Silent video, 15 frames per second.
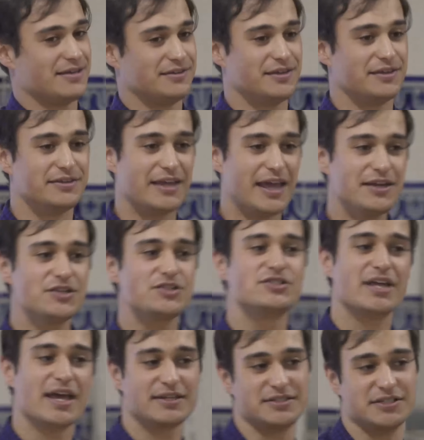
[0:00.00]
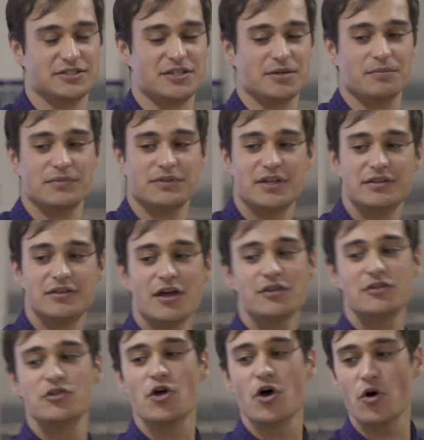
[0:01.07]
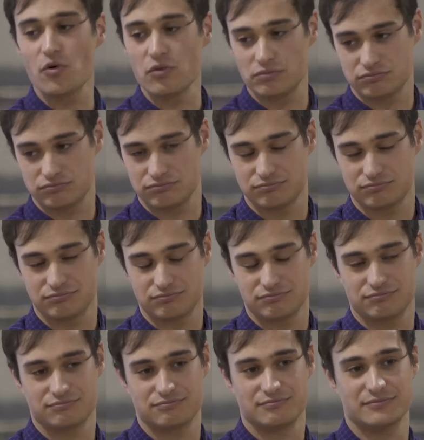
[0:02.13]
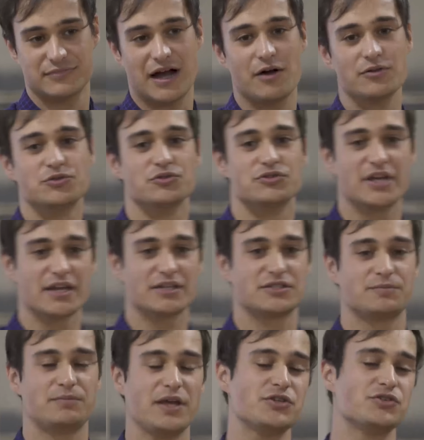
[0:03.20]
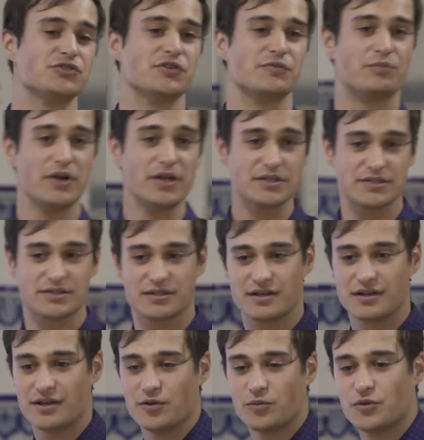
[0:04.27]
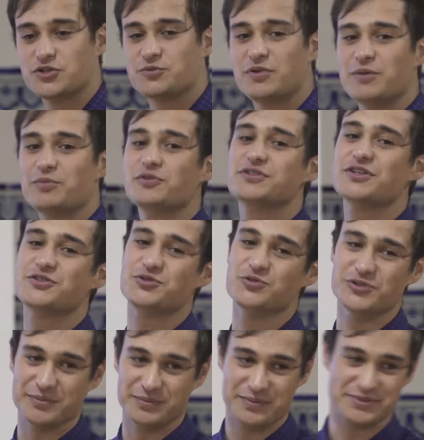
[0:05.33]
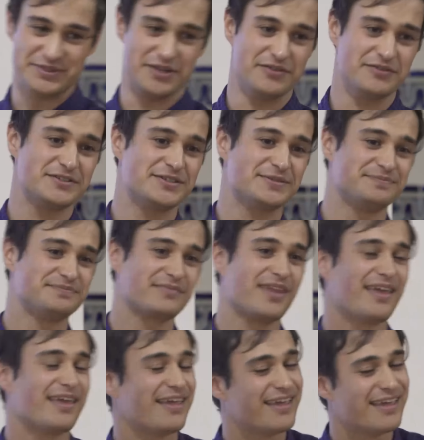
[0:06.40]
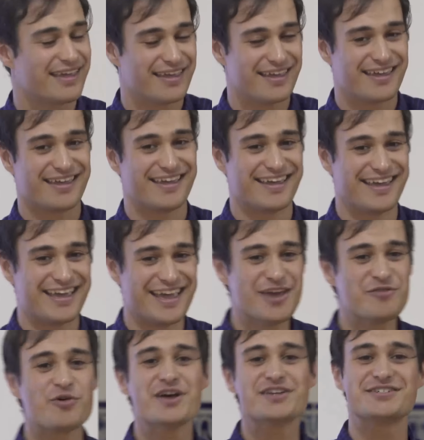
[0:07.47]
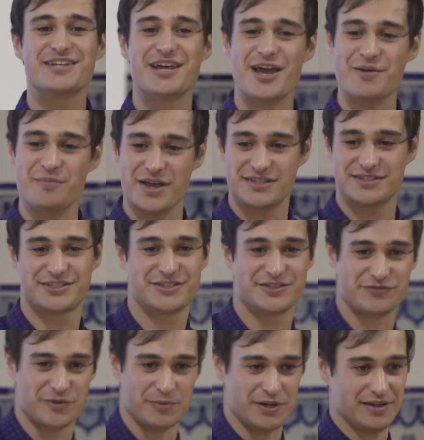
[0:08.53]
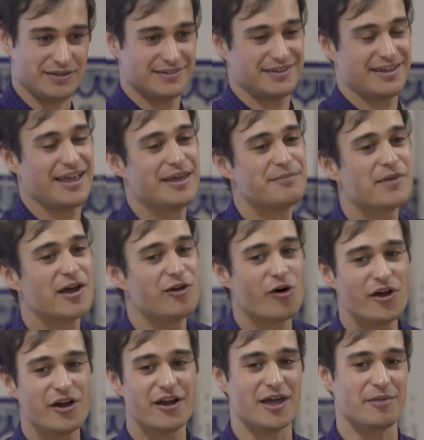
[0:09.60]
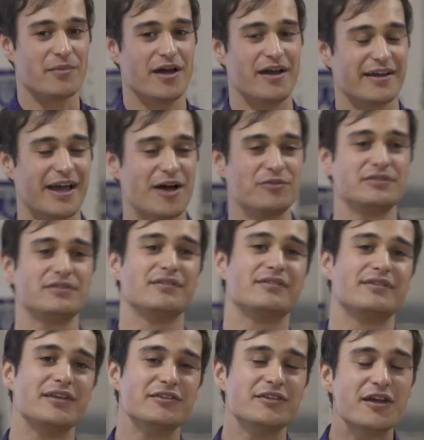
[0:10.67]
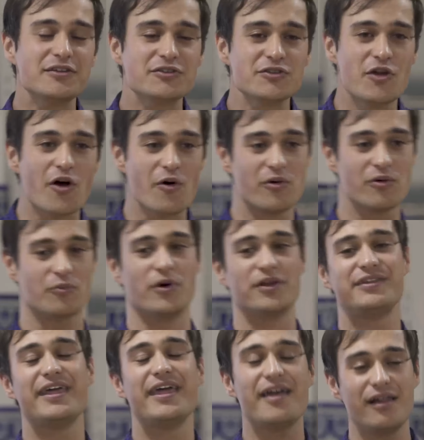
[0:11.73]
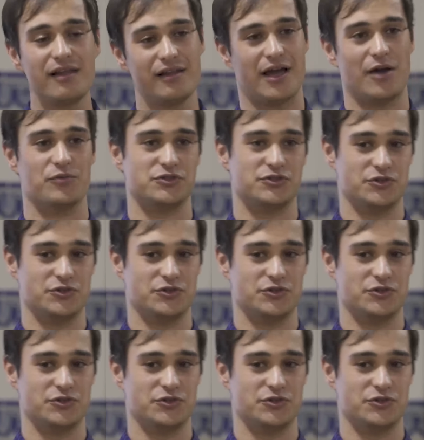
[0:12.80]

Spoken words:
the Danish tax system did not know how to tax pictures of bricks which people tattooed on themselves. It was a mess for me, and my lawyer and my accountant did not know what the hell I was